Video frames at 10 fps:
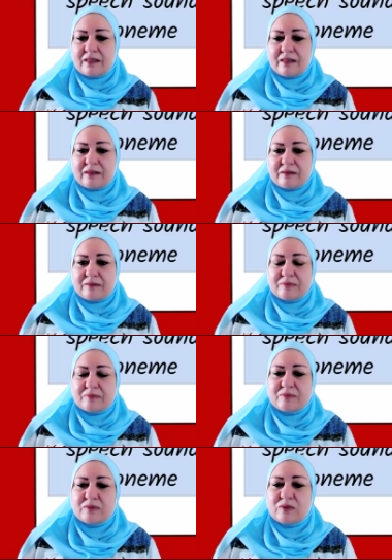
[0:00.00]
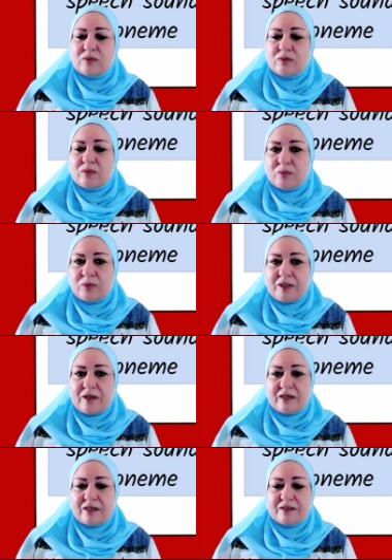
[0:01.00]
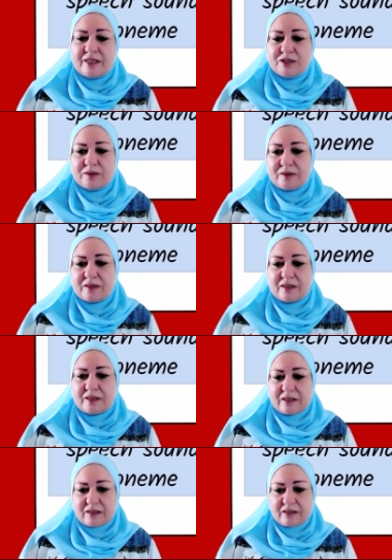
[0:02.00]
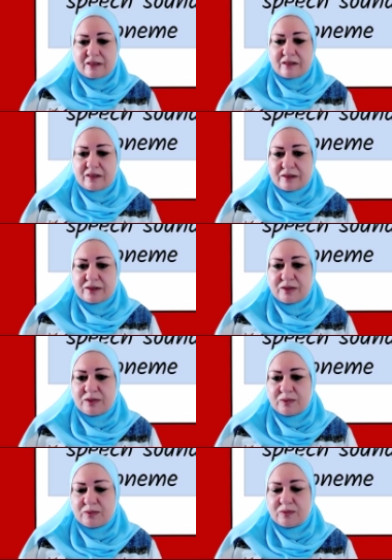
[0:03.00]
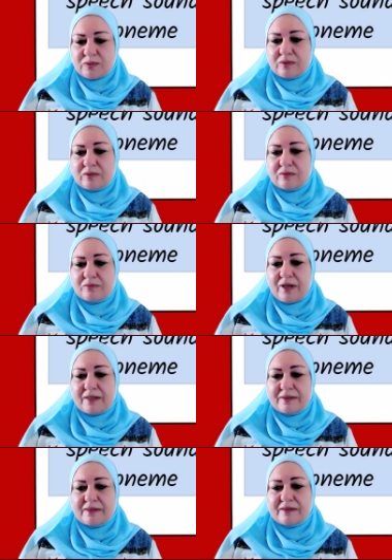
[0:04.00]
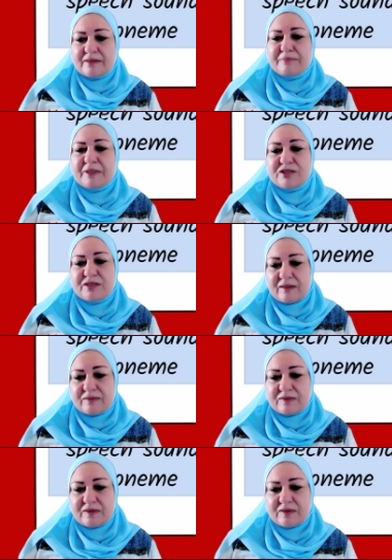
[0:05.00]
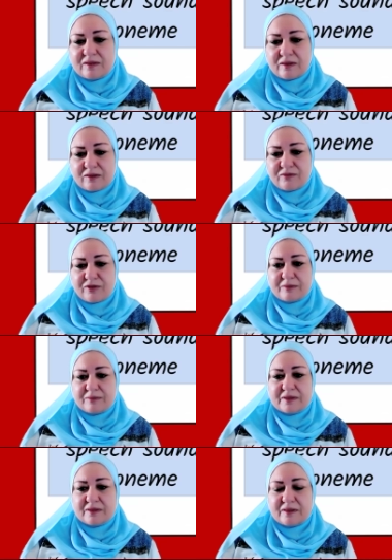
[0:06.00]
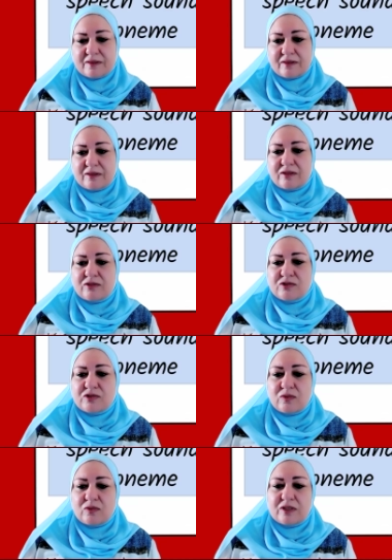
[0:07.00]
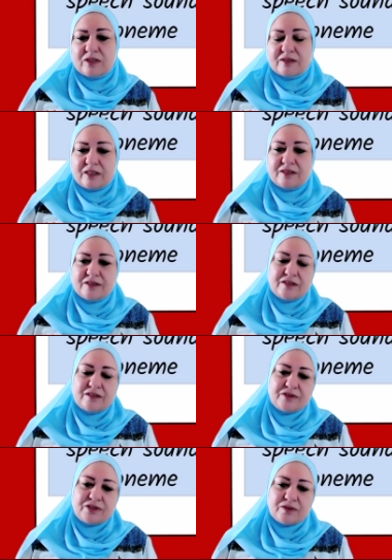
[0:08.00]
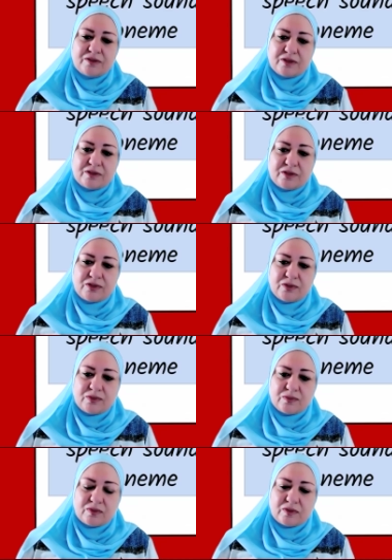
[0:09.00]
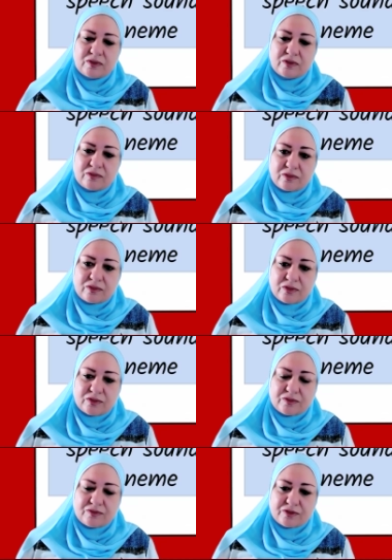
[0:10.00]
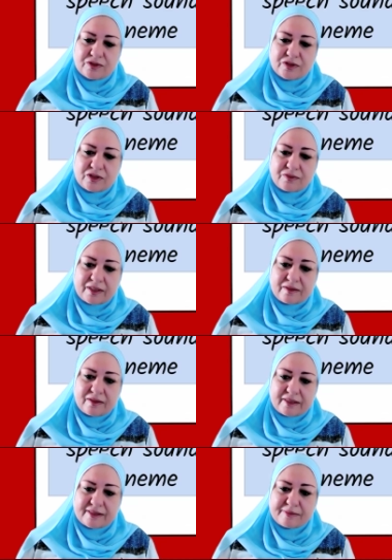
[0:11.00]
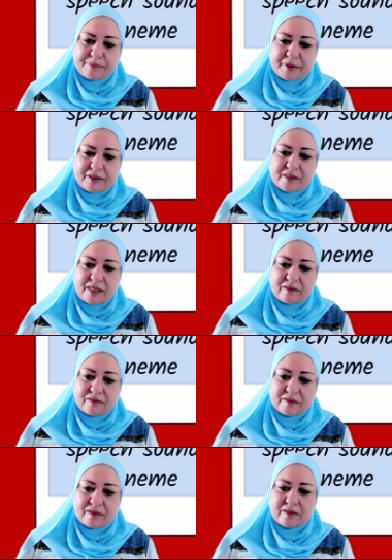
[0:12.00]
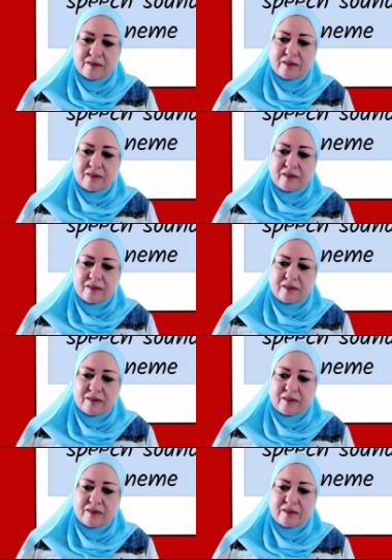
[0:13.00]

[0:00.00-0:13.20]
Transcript: Uh, we are naturally inclined to process speech sounds in the environment. So it's easier for children to learn first to recognize speech sounds,